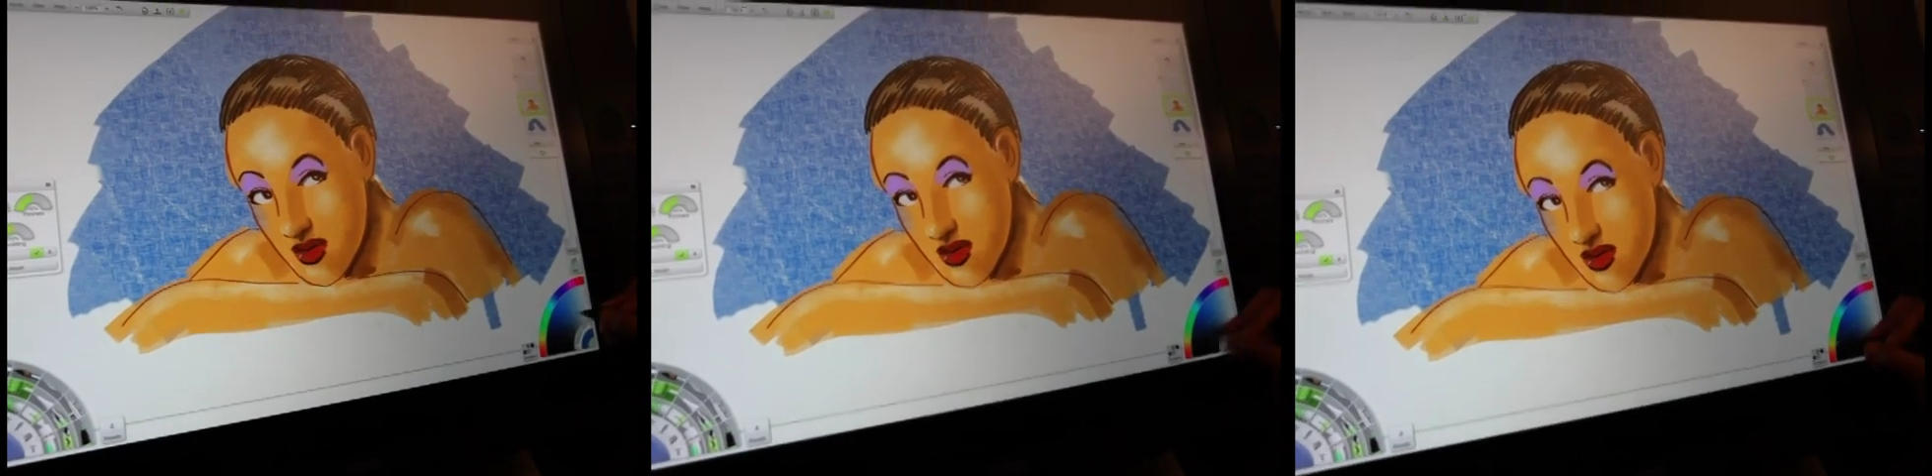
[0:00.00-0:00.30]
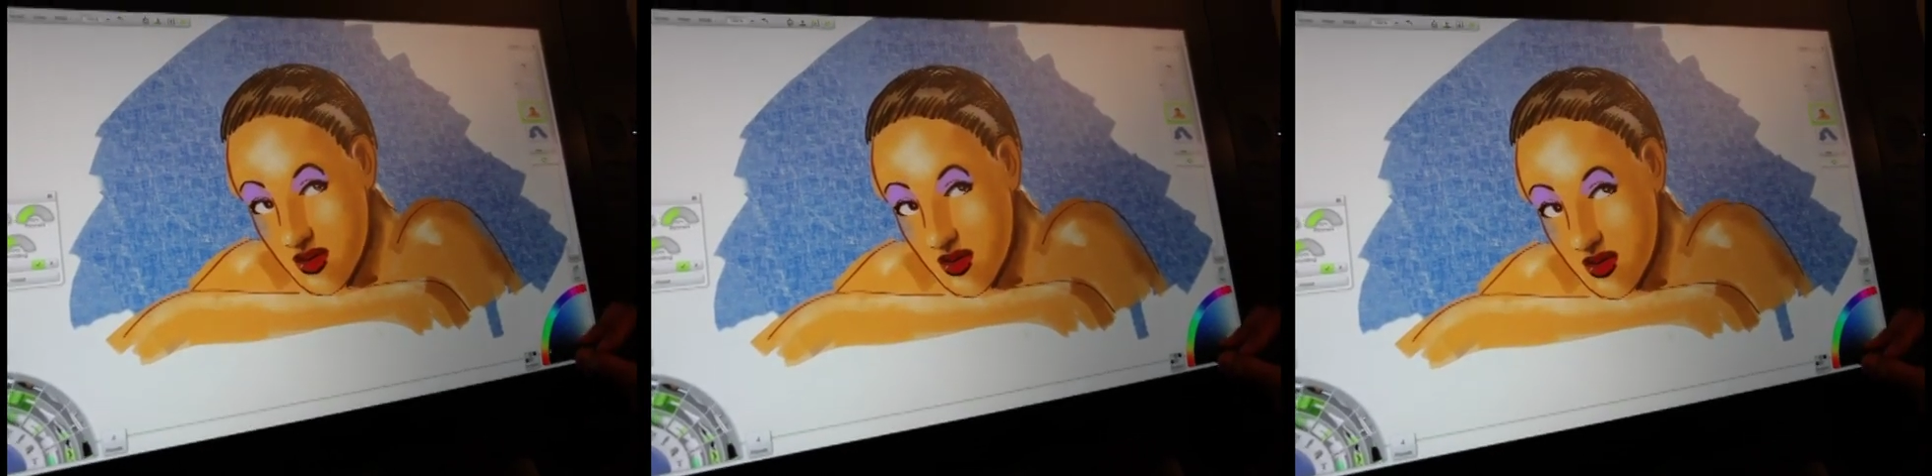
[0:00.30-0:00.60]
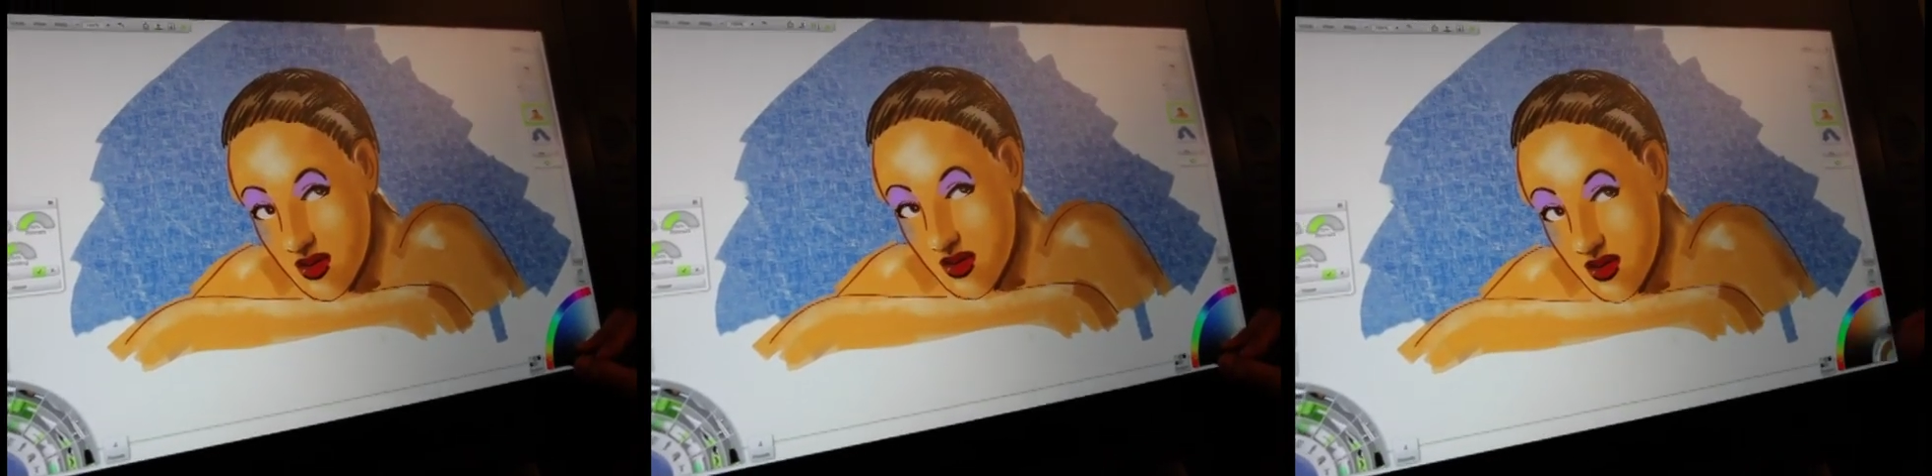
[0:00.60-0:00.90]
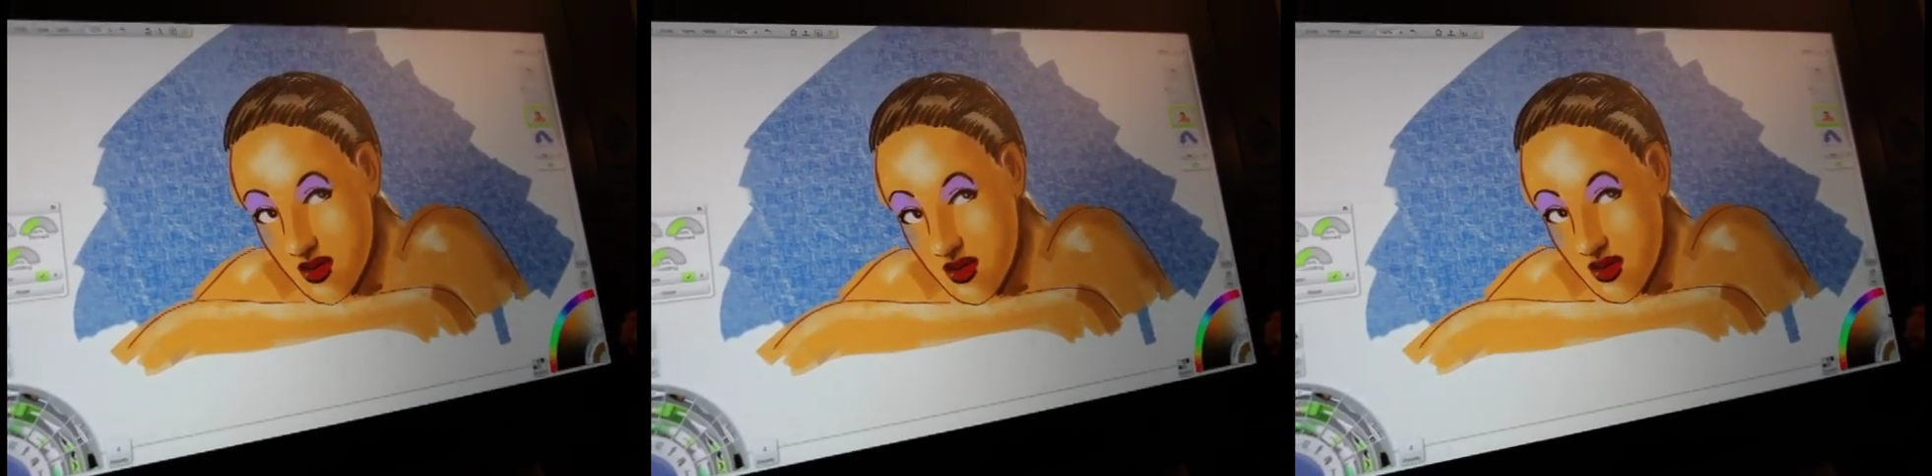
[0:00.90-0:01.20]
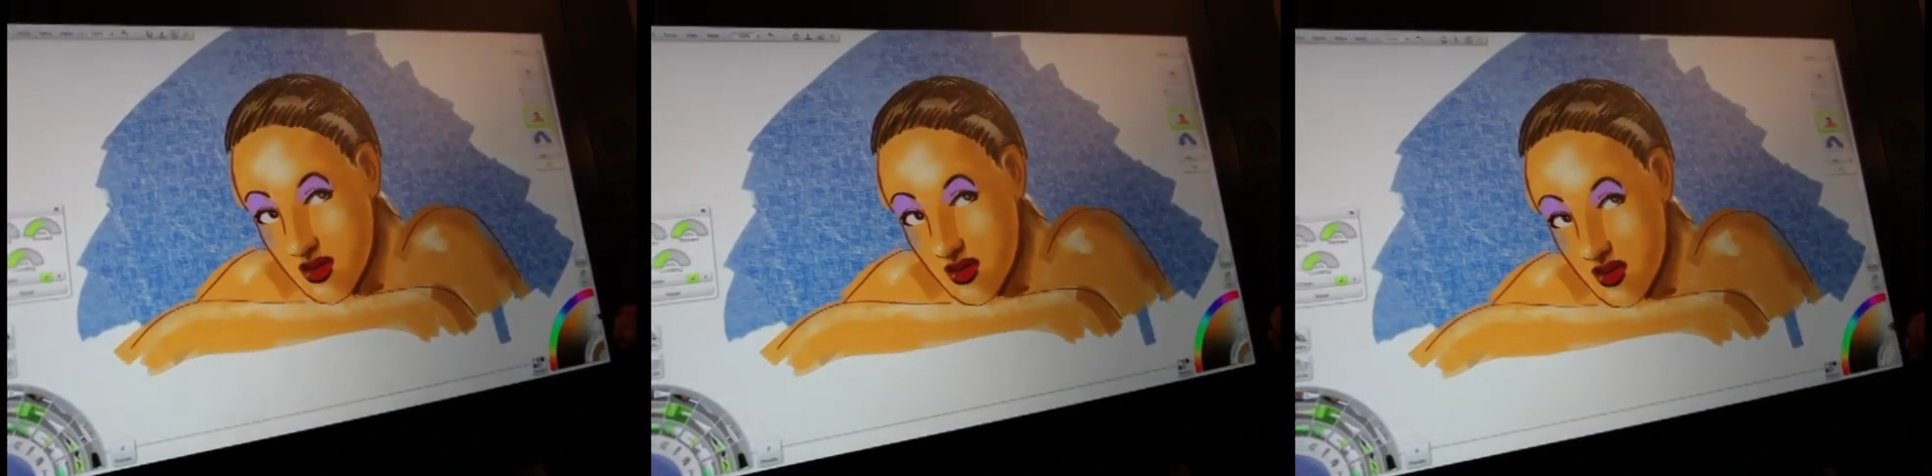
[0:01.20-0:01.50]
I'm adding a rim
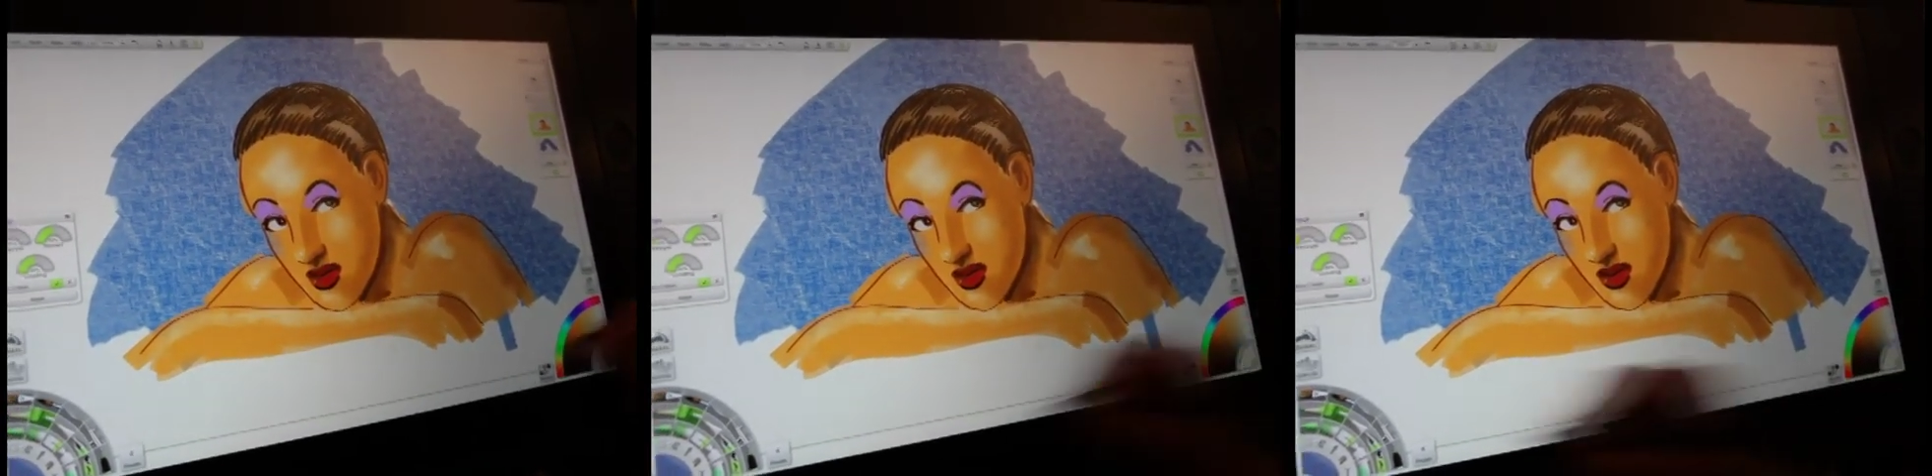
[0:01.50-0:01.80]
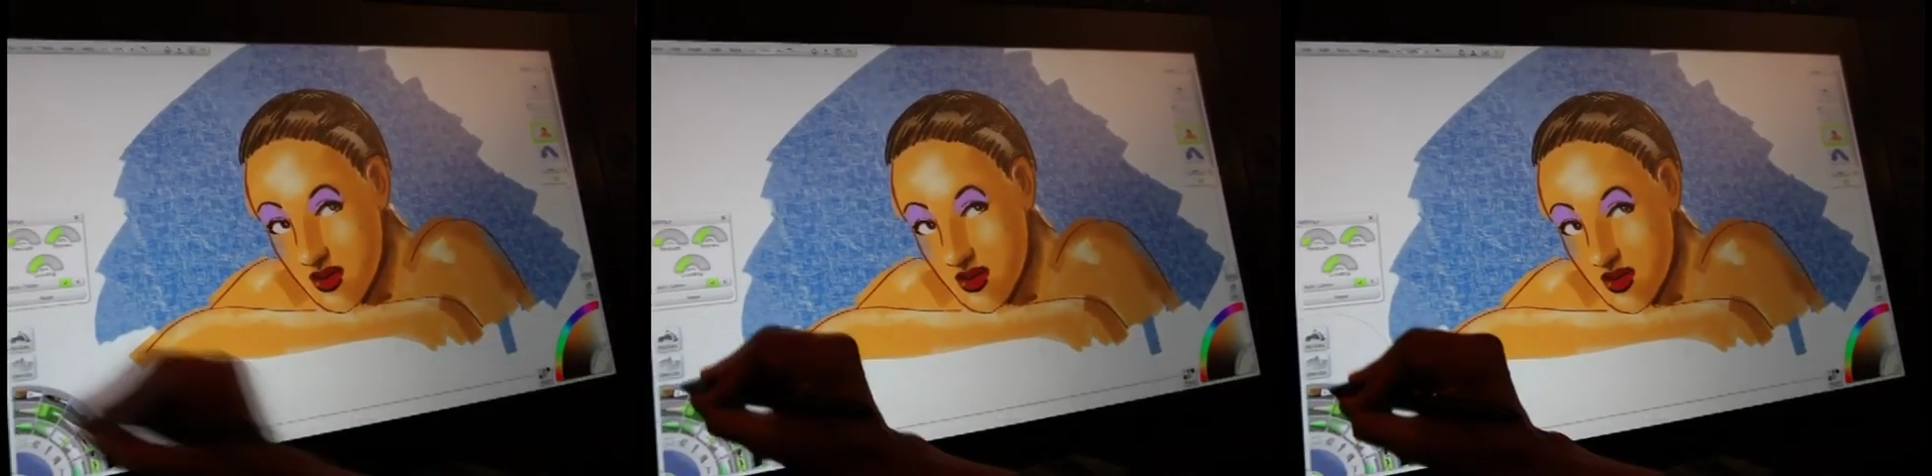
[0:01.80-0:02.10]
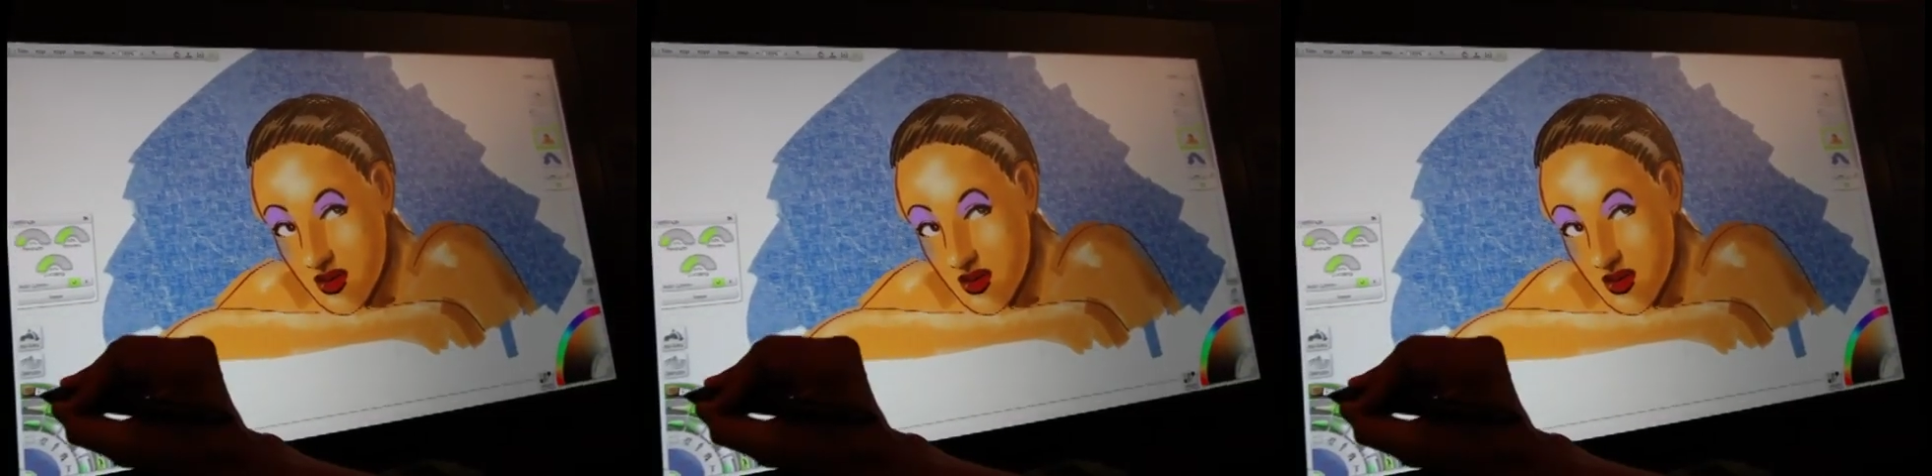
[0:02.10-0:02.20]
light because he wants to add